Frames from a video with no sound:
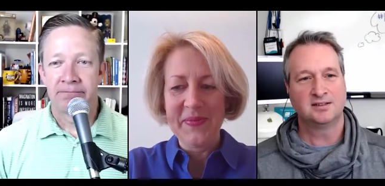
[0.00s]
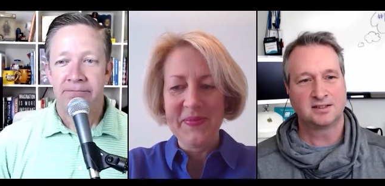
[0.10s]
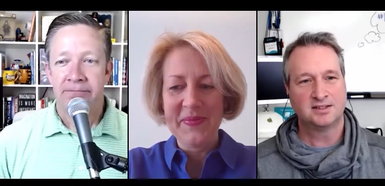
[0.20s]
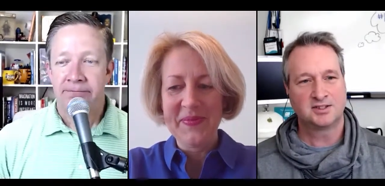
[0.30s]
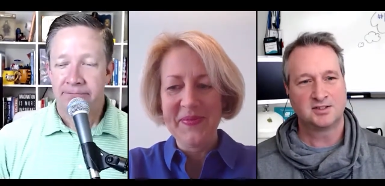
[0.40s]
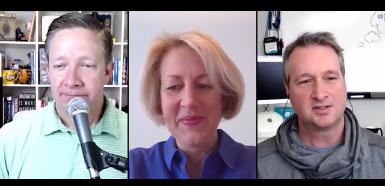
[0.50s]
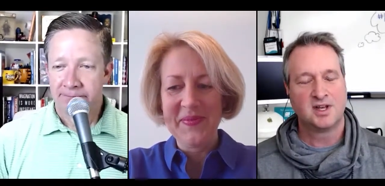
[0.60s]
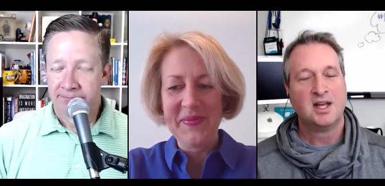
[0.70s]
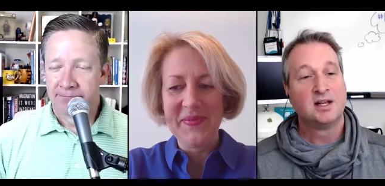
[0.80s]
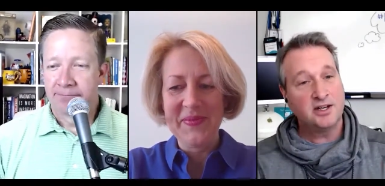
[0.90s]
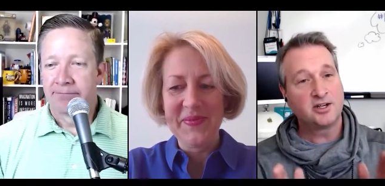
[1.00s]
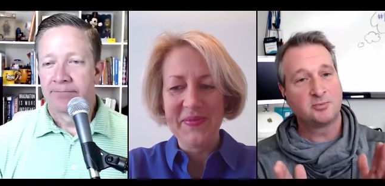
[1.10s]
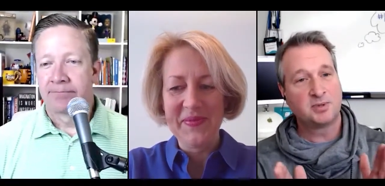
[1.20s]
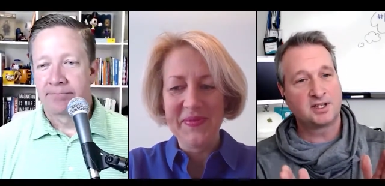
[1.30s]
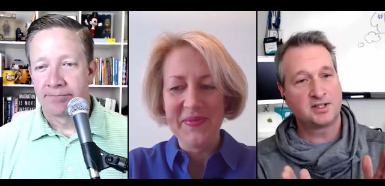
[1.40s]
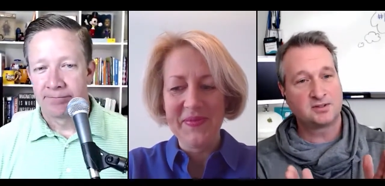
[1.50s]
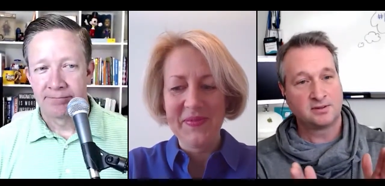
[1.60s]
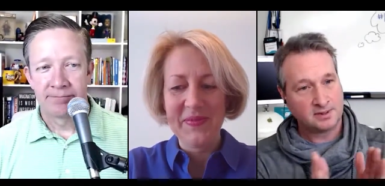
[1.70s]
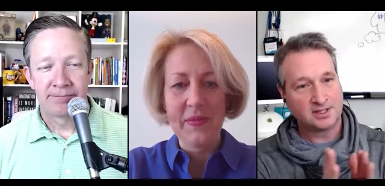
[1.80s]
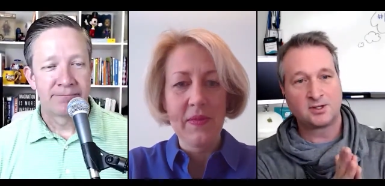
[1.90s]
Speaker 1: conditions. Near because
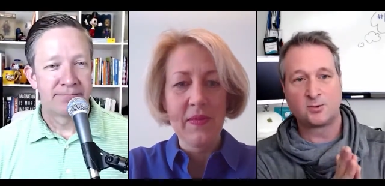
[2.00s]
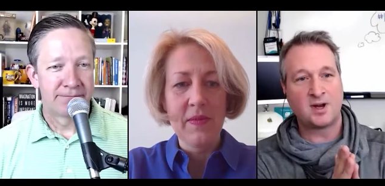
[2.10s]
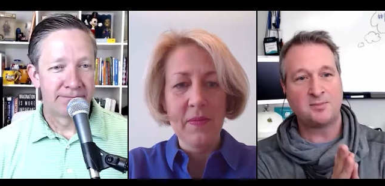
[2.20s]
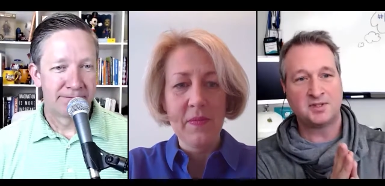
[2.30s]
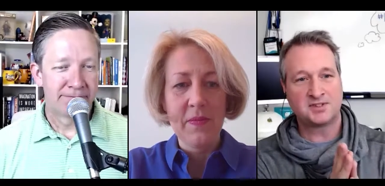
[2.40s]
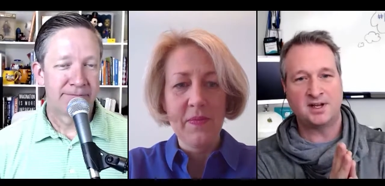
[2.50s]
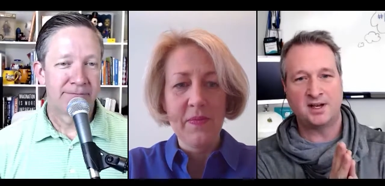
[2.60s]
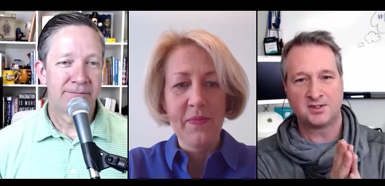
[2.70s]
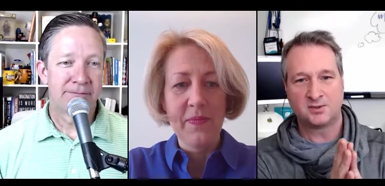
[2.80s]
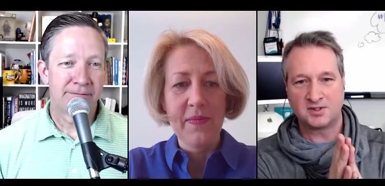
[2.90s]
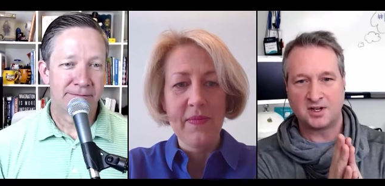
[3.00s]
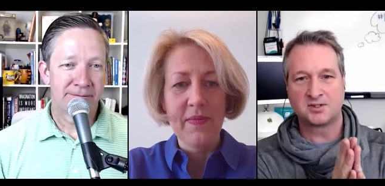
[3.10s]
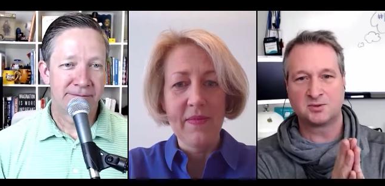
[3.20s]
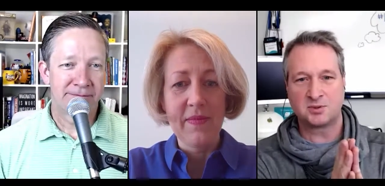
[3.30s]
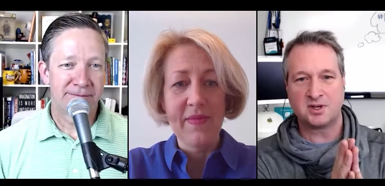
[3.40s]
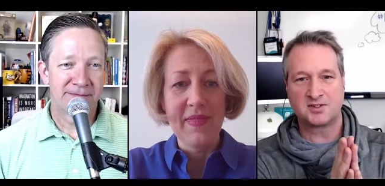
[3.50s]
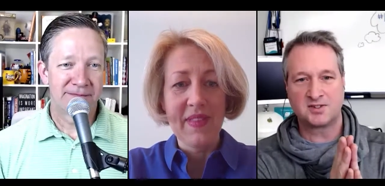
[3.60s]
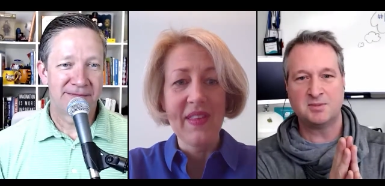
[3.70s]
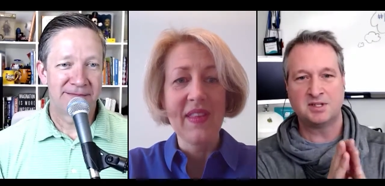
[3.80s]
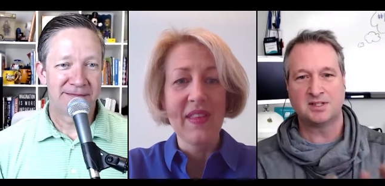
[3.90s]
like you're right beside, so it's also
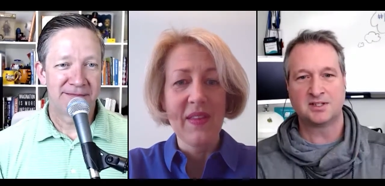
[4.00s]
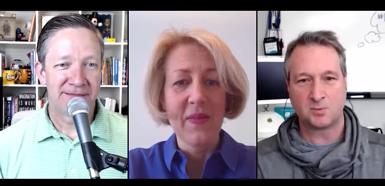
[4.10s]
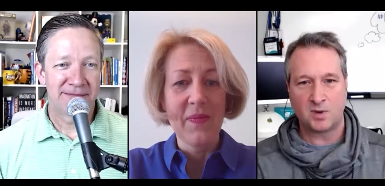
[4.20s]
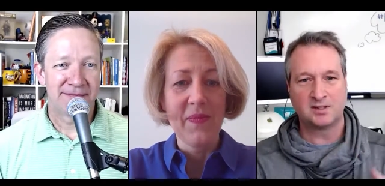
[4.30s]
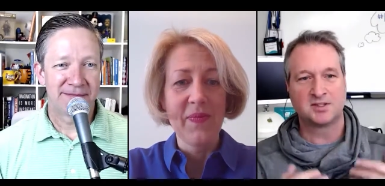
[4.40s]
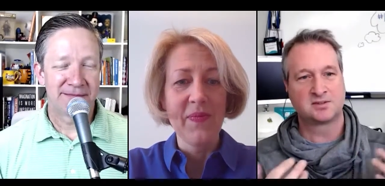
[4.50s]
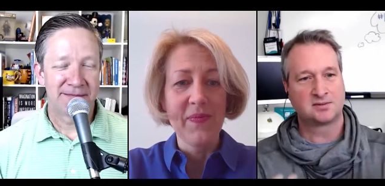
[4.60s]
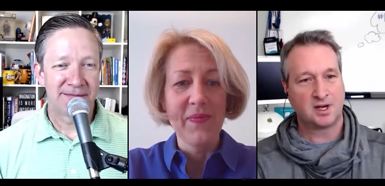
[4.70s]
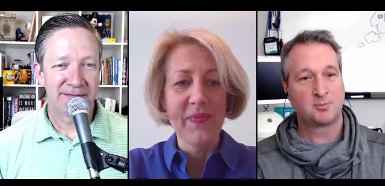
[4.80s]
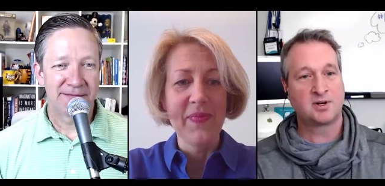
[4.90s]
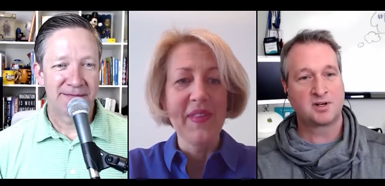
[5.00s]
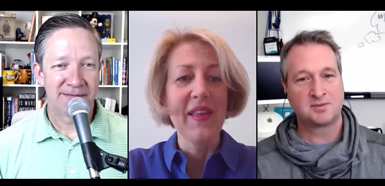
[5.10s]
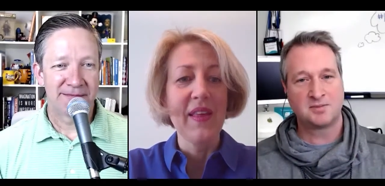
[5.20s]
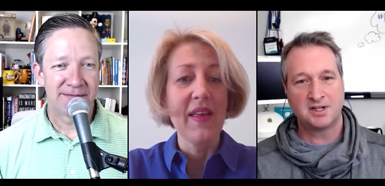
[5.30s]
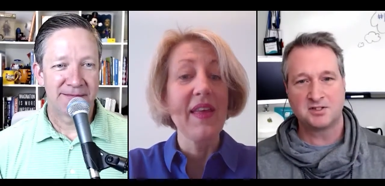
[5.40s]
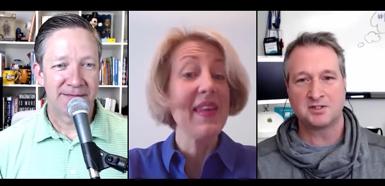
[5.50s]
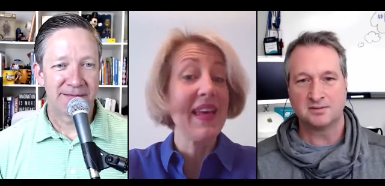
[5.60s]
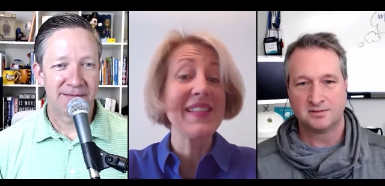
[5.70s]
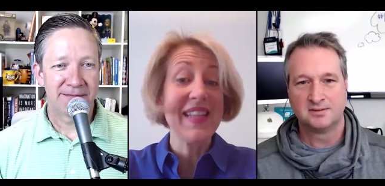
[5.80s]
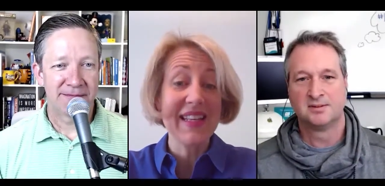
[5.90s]
proximity as well as approximation.
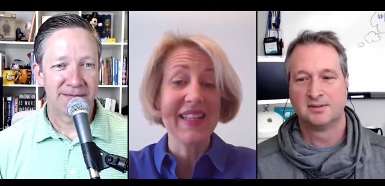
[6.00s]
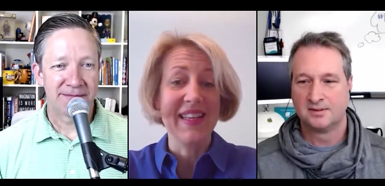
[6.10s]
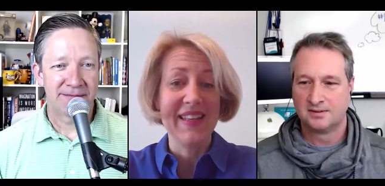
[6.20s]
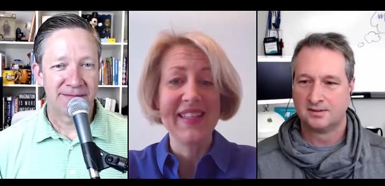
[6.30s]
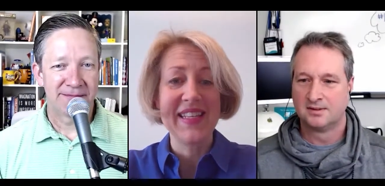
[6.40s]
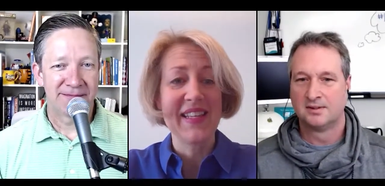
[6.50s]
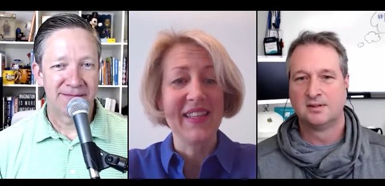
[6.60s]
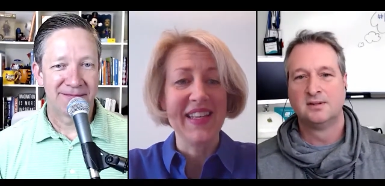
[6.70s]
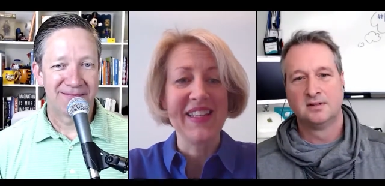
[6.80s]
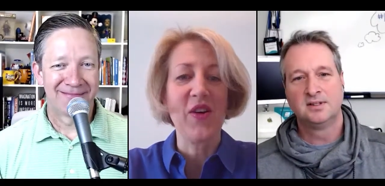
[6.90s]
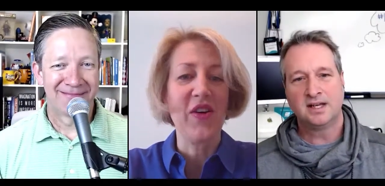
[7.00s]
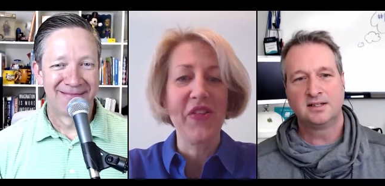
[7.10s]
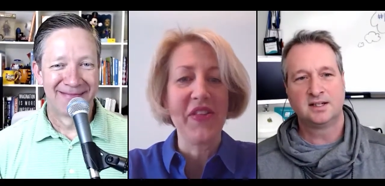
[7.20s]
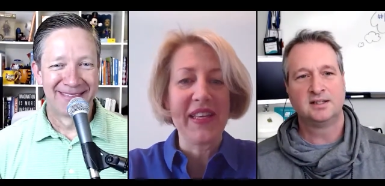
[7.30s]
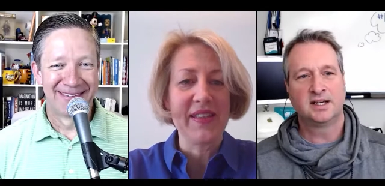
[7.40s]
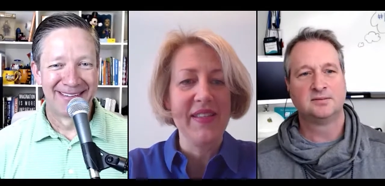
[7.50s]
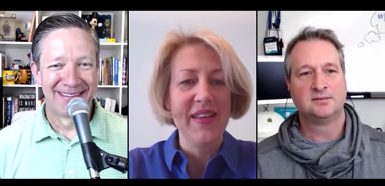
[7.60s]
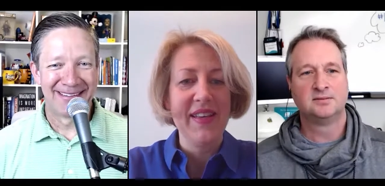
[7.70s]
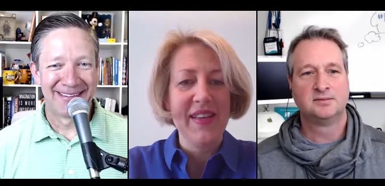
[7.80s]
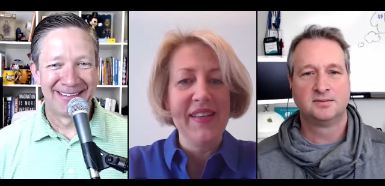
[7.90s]
Speaker 2: Exactly, exactly. It's all yeah,
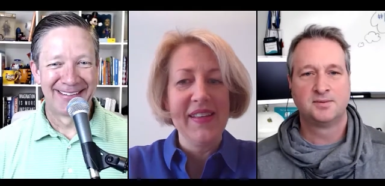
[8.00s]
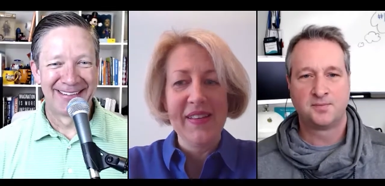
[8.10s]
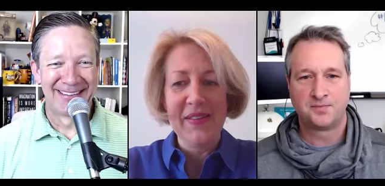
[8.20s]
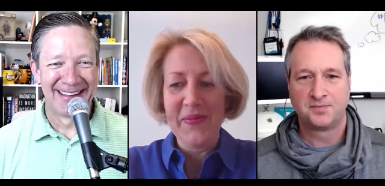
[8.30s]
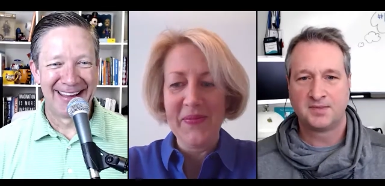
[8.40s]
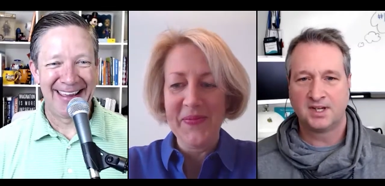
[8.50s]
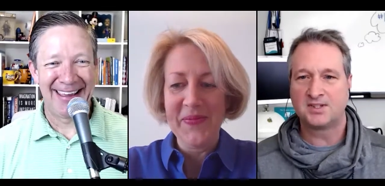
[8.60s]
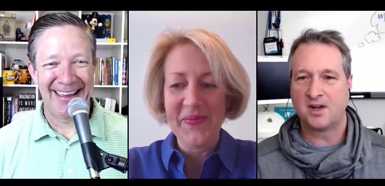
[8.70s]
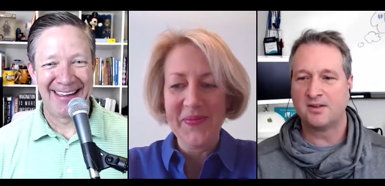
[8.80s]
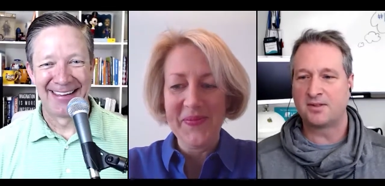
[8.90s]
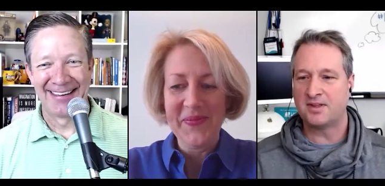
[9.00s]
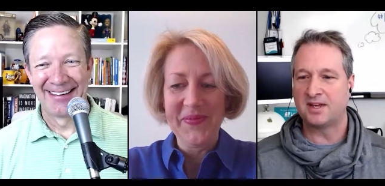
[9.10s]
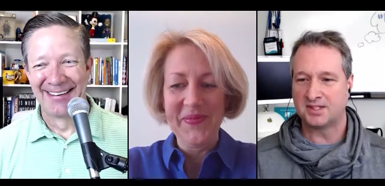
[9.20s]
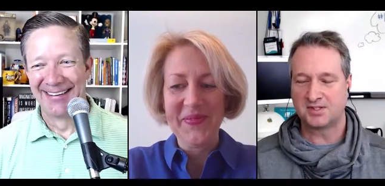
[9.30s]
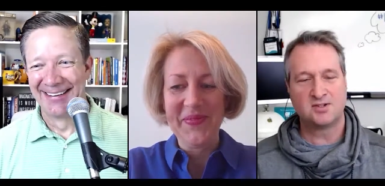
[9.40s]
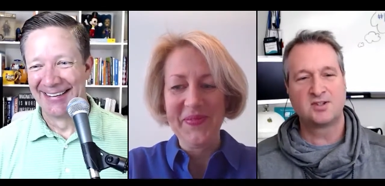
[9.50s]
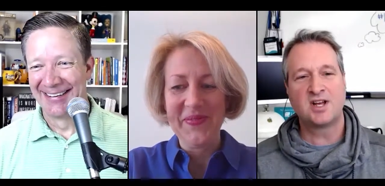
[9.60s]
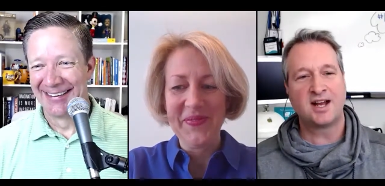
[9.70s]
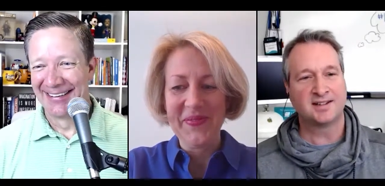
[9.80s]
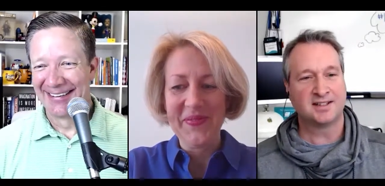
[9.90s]
Speaker 1: yeah. it's all the things. You
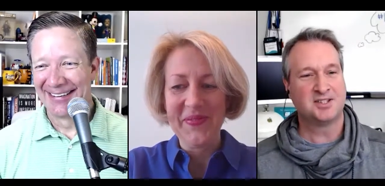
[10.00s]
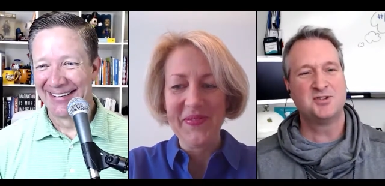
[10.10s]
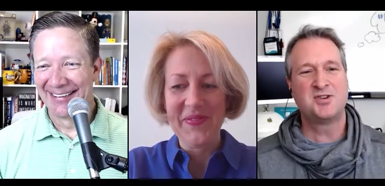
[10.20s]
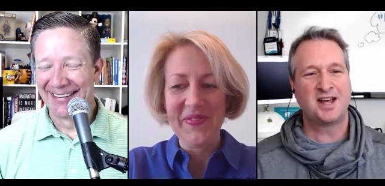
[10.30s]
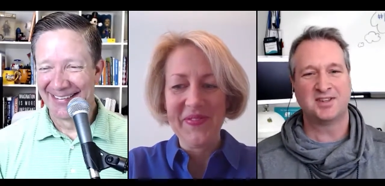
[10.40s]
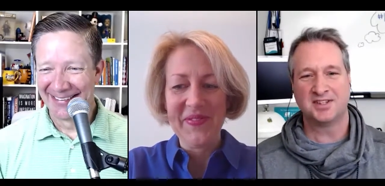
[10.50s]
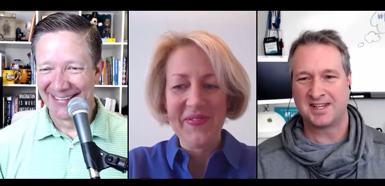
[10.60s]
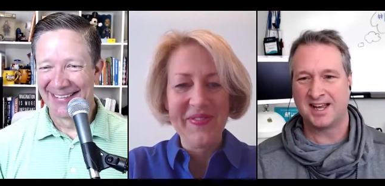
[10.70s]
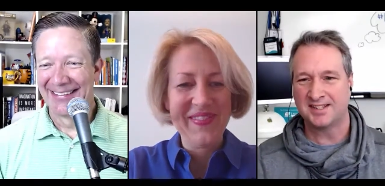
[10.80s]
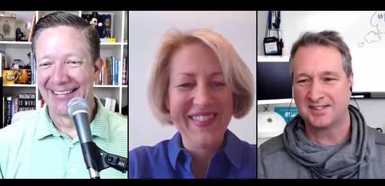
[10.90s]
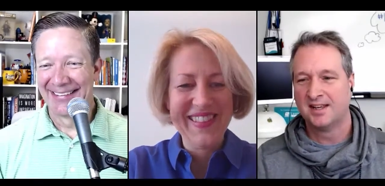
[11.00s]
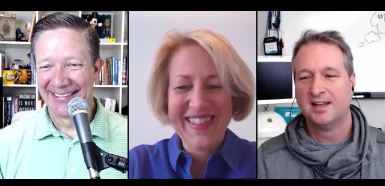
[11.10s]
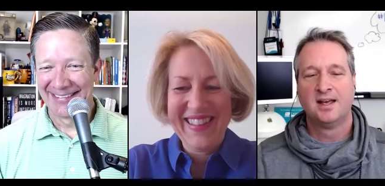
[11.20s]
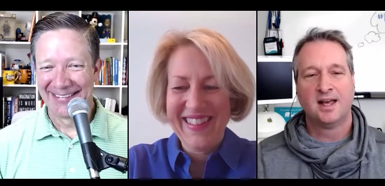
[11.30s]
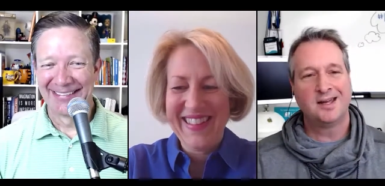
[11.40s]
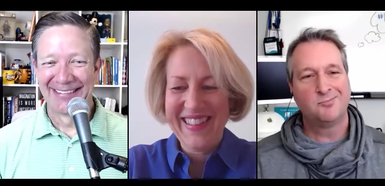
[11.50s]
got it. You got this, guys. And